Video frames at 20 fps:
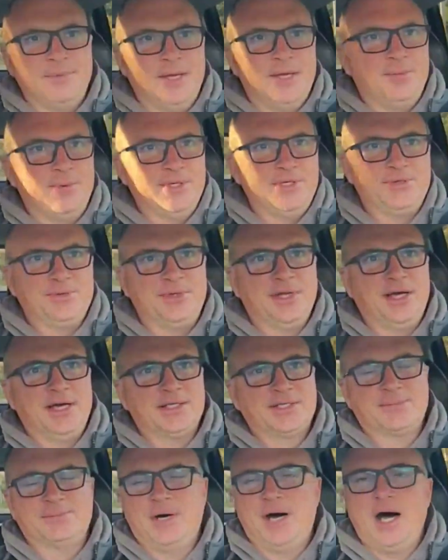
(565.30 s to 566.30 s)
Went to an
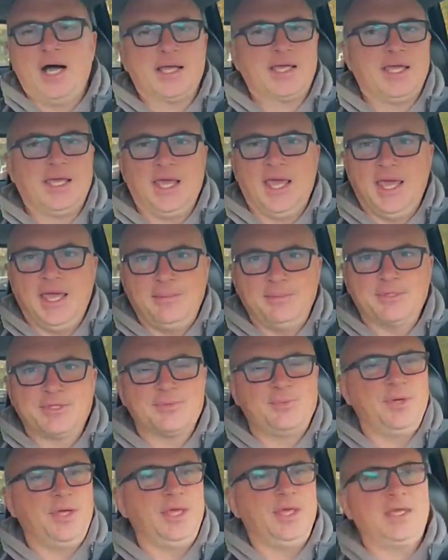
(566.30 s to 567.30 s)
awesome hockey game this
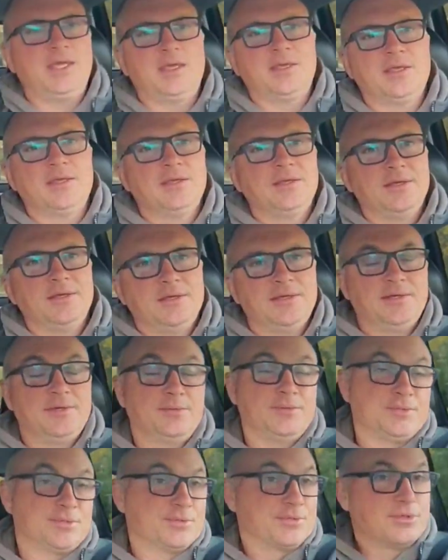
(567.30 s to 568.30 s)
week,
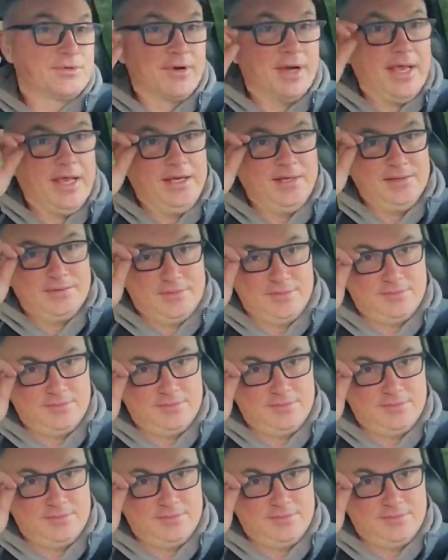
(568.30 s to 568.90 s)
which was great.